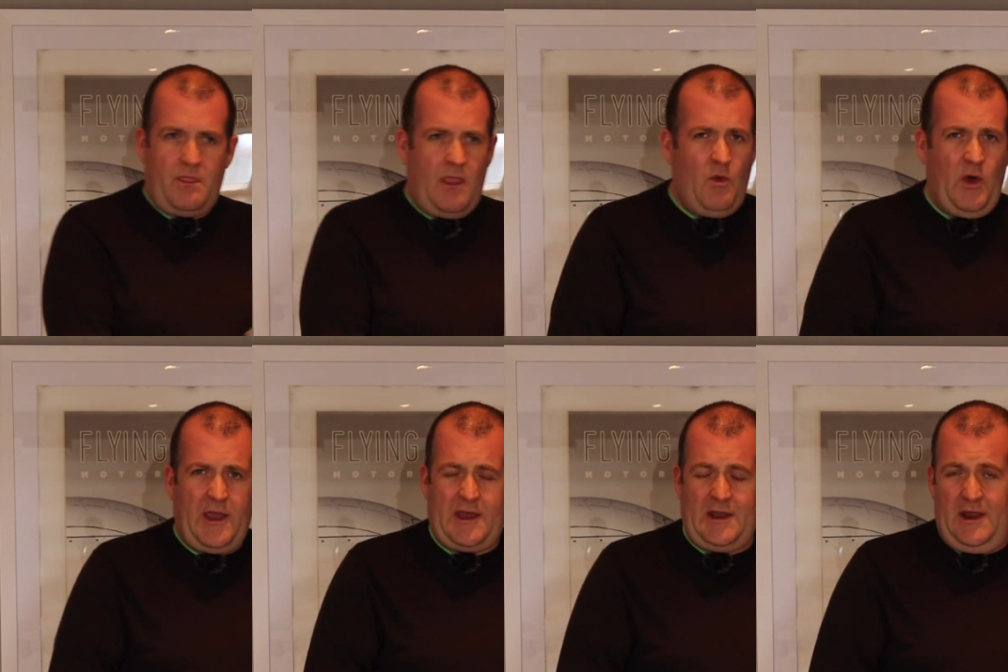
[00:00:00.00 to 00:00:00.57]

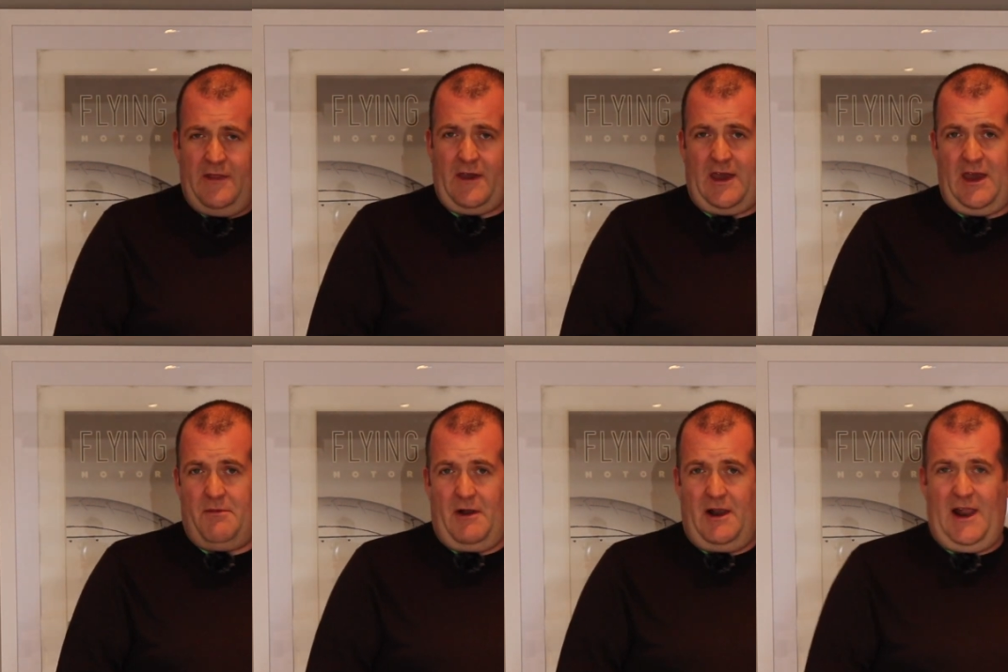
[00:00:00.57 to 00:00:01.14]
where you can either
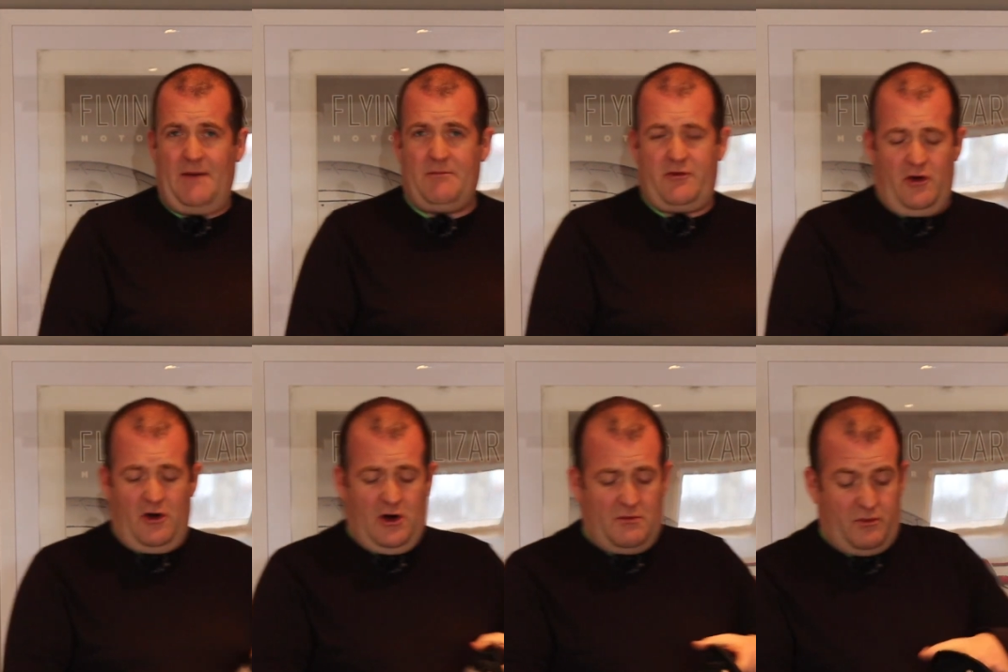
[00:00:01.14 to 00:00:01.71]
keep a
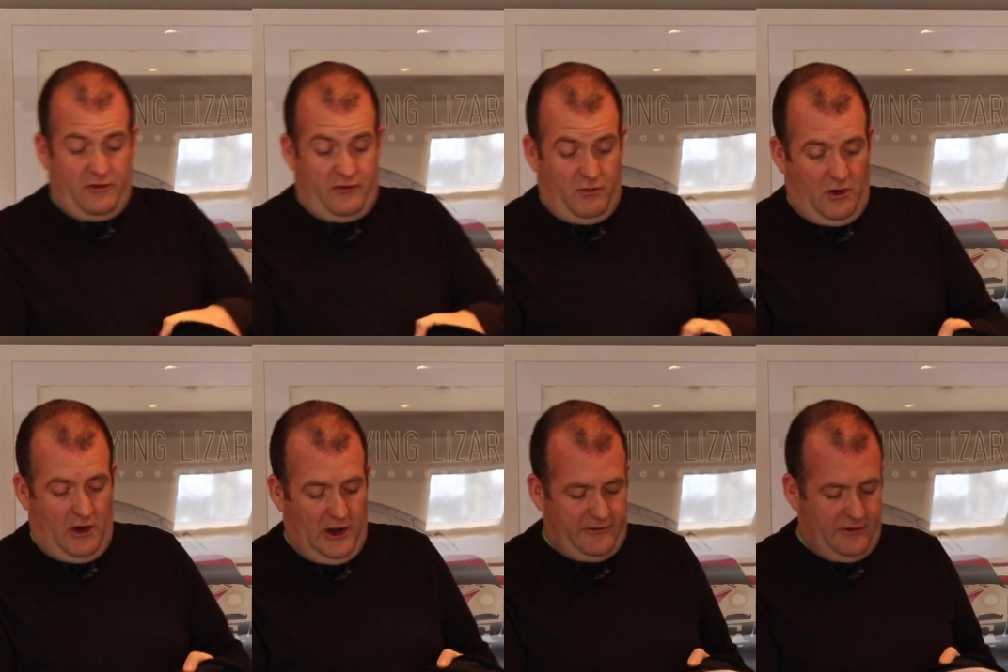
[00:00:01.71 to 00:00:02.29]
laptop, which is
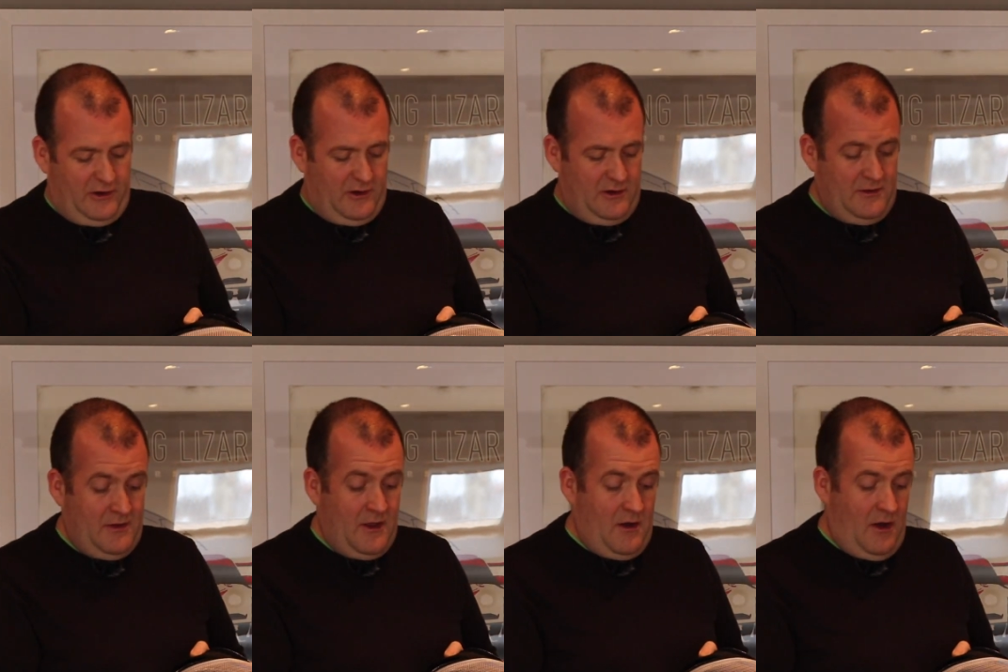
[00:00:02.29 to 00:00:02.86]
what I do,
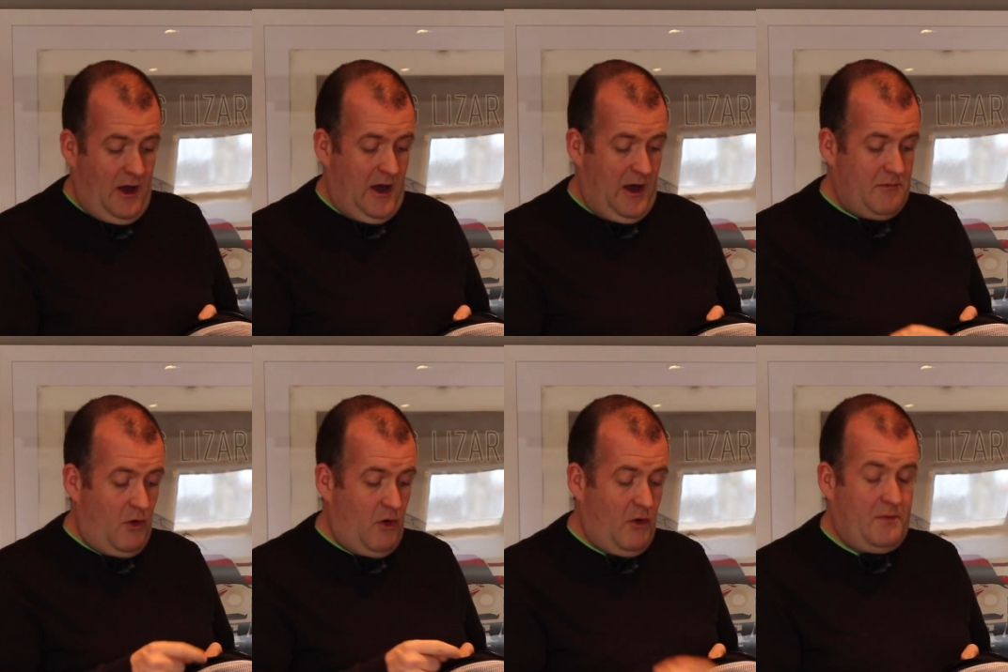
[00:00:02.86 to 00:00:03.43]

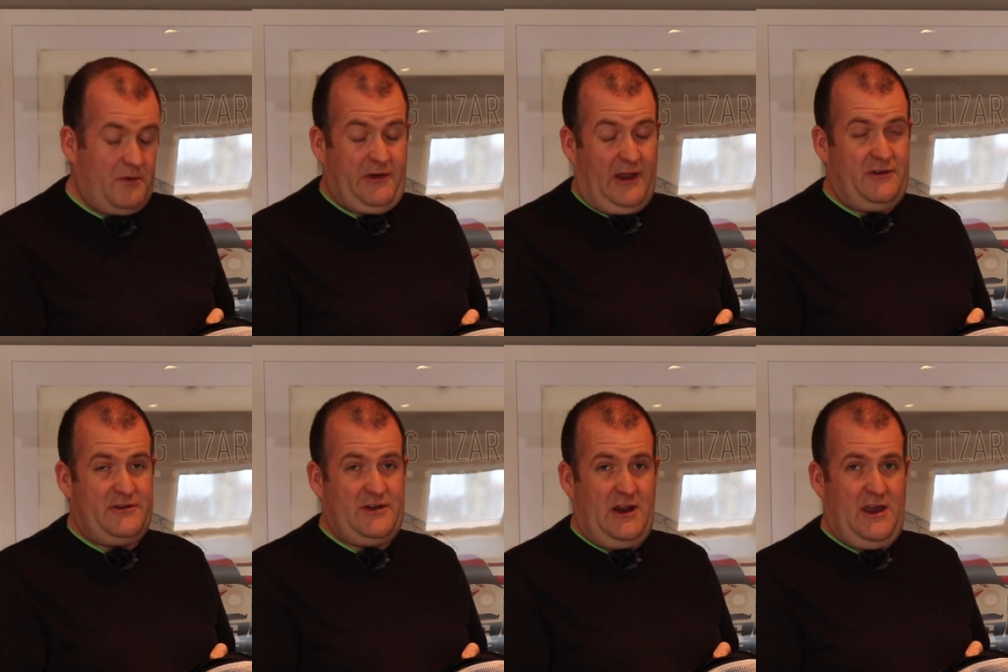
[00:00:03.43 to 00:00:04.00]
or
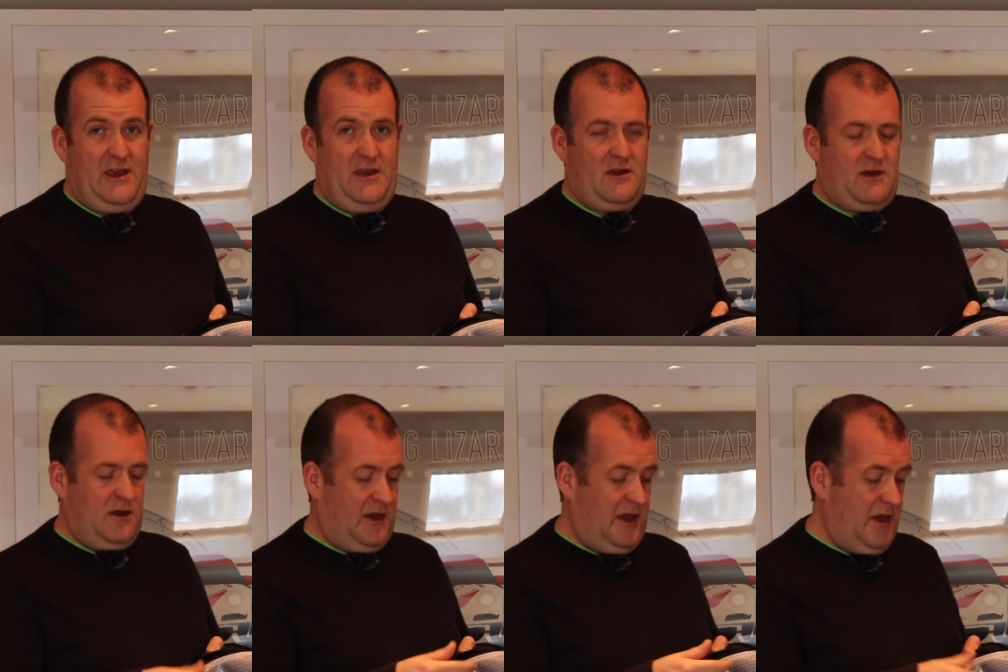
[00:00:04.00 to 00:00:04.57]
potentially you
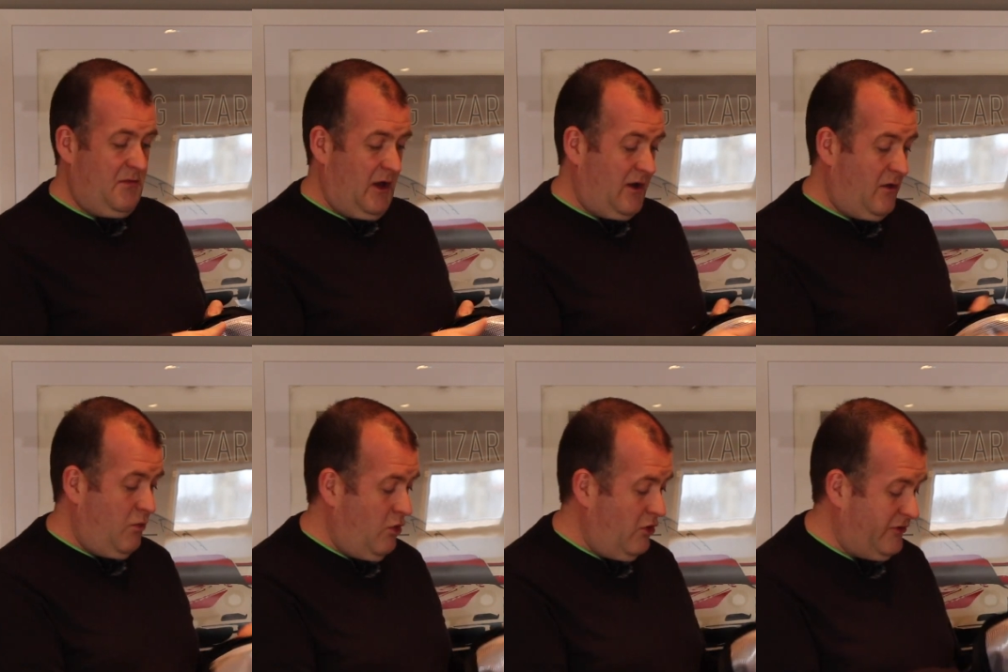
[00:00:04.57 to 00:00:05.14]
could keep like
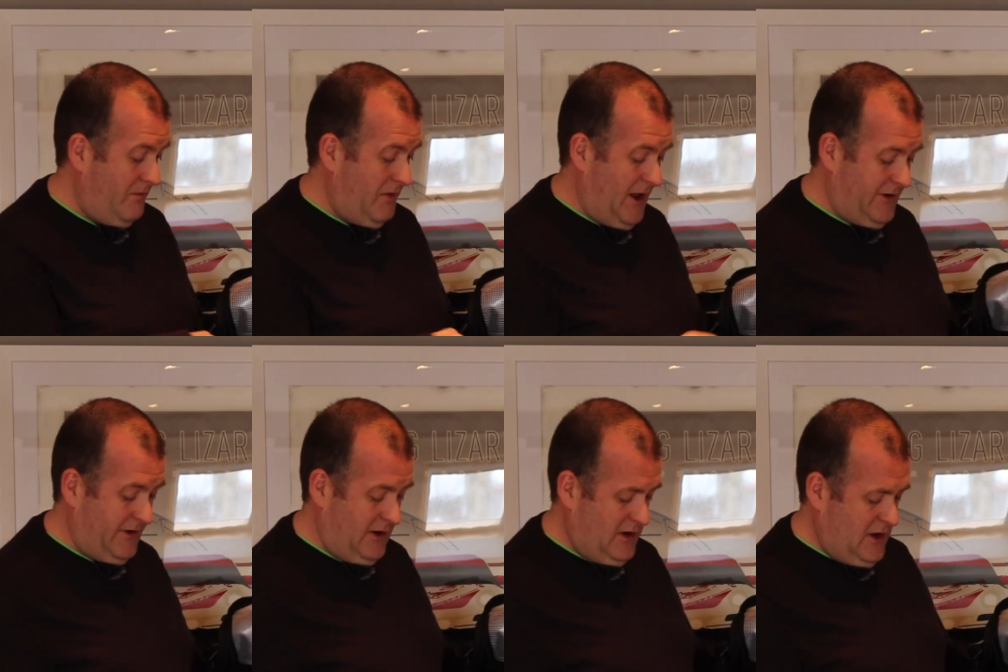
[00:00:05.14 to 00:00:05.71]
a water
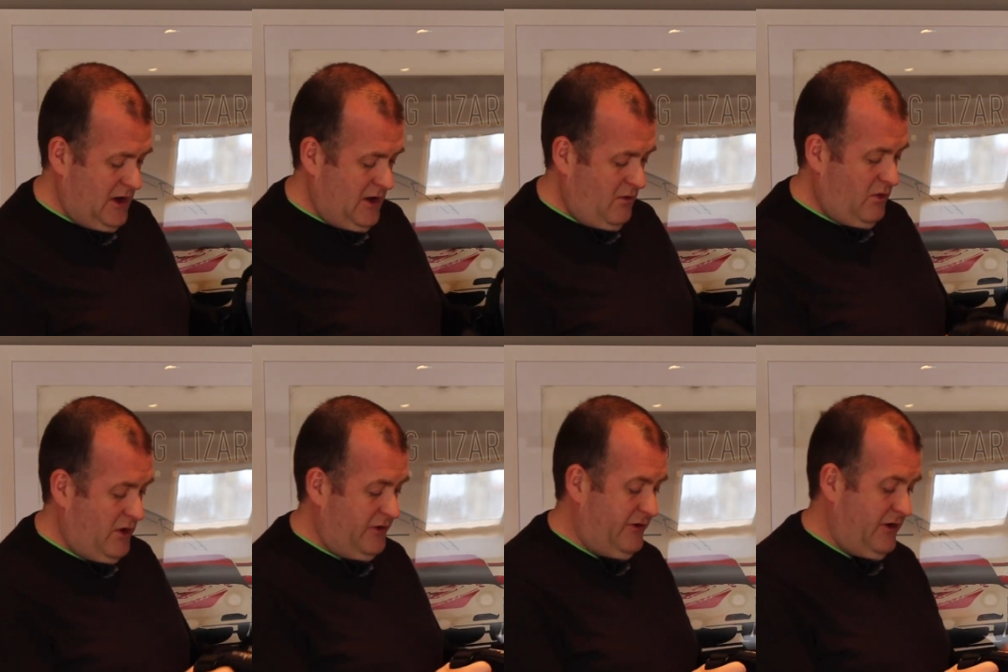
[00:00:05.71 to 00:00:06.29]
bladder,
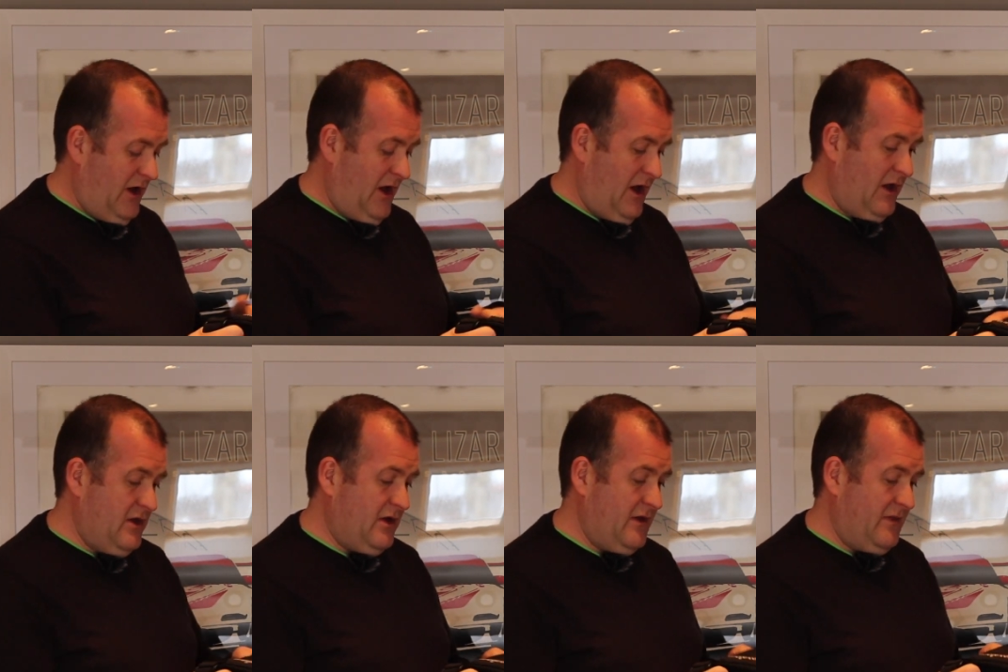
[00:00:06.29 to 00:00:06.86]
which
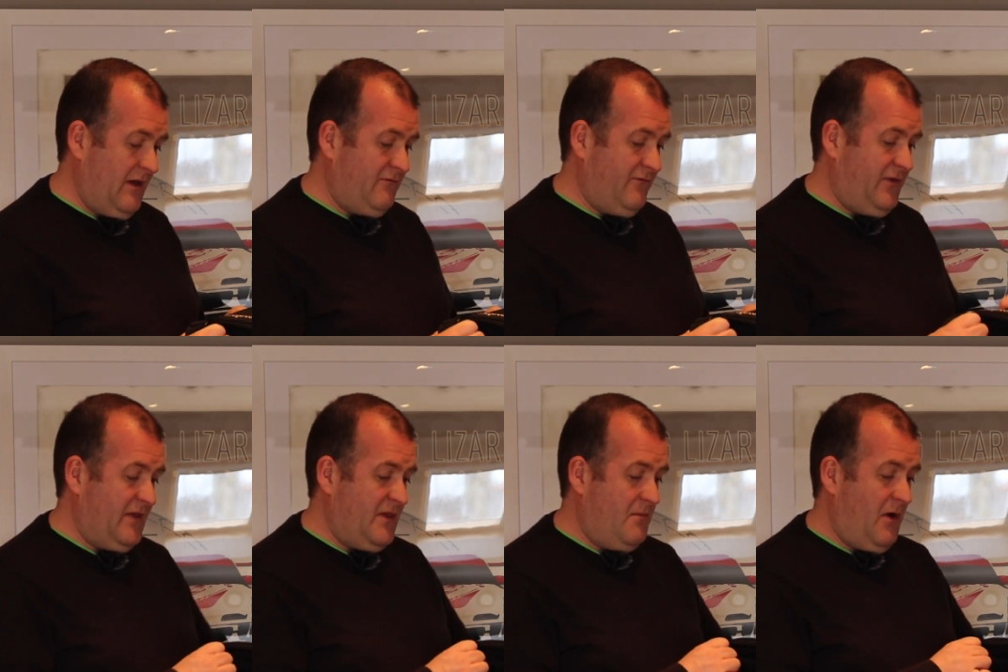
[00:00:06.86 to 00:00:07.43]
you could then
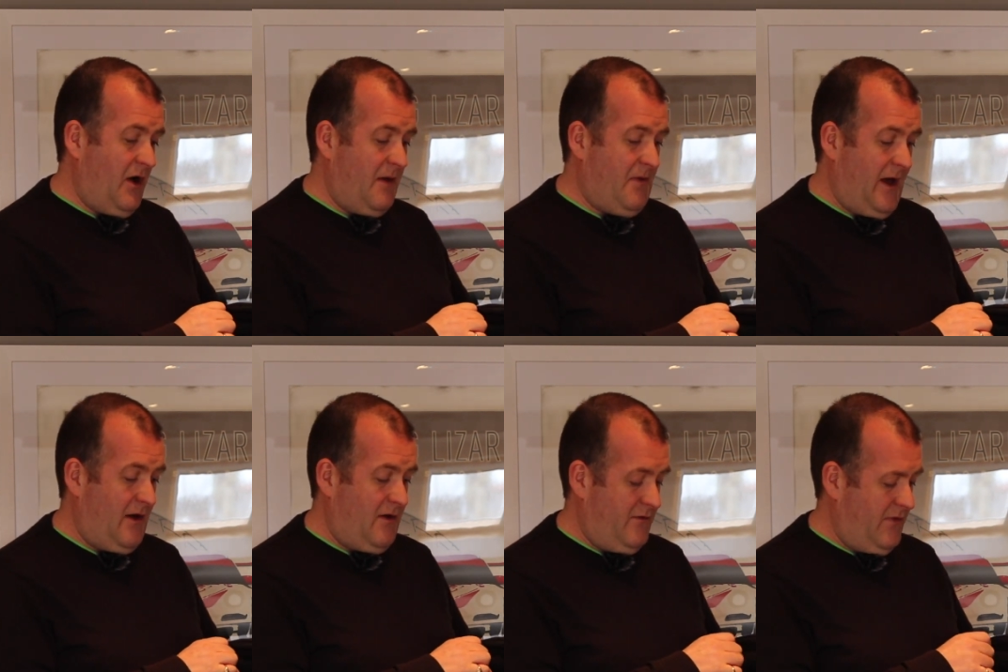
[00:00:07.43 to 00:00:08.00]
feed the pipe
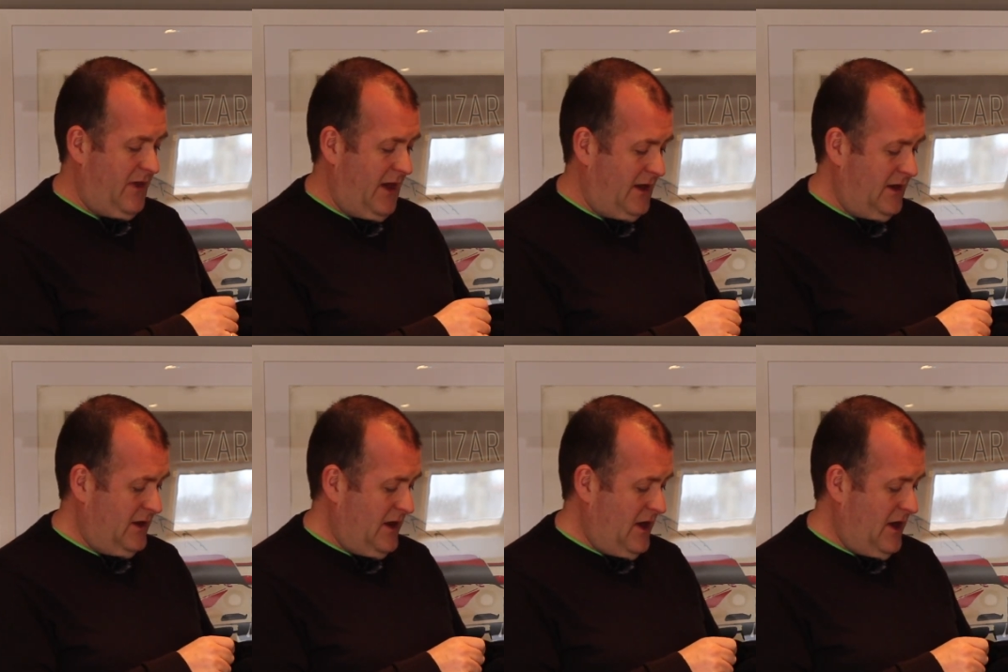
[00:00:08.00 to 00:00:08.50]
out of there